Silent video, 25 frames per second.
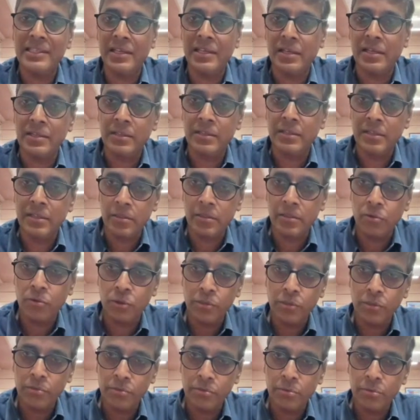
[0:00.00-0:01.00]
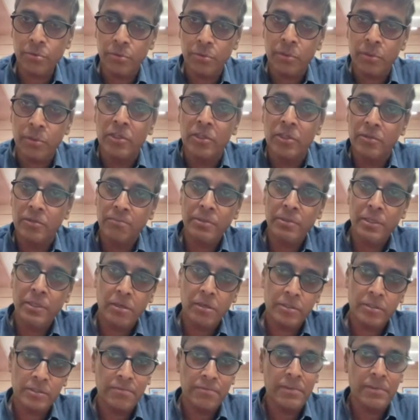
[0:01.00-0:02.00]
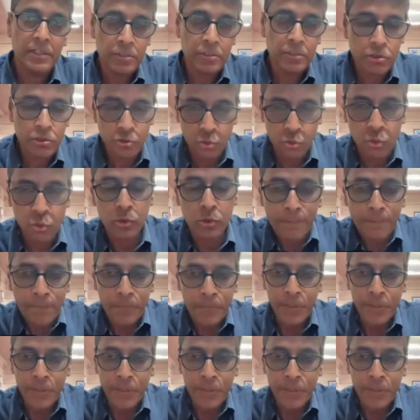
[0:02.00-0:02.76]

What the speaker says: and they are going to be launched very soon,